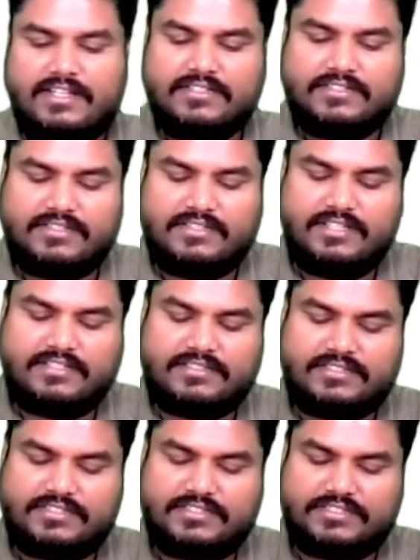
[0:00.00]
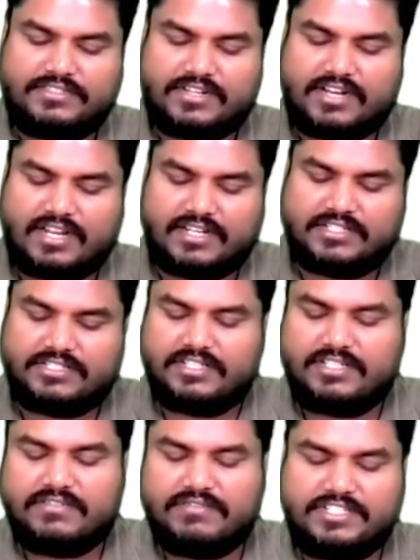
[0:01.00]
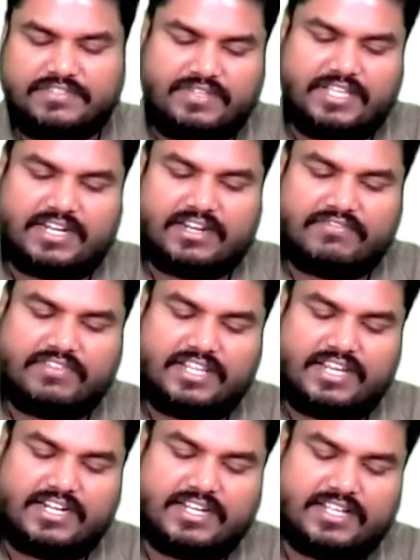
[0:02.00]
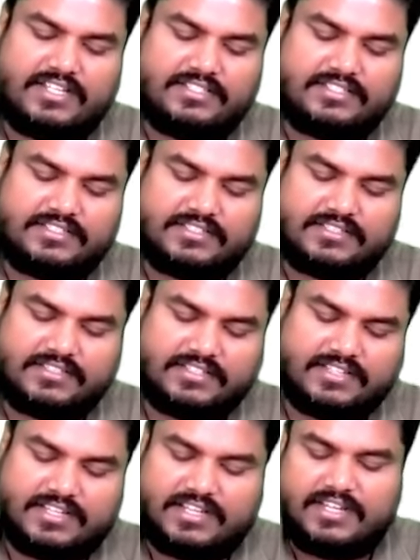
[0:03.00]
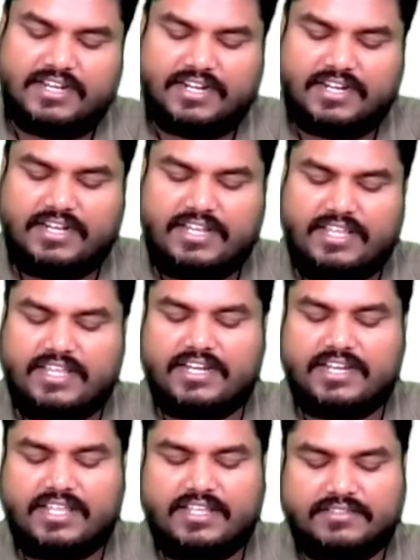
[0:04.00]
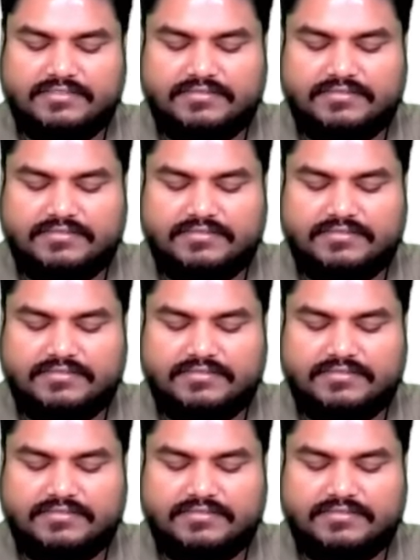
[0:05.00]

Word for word: So this structure which we are referring it as DNA.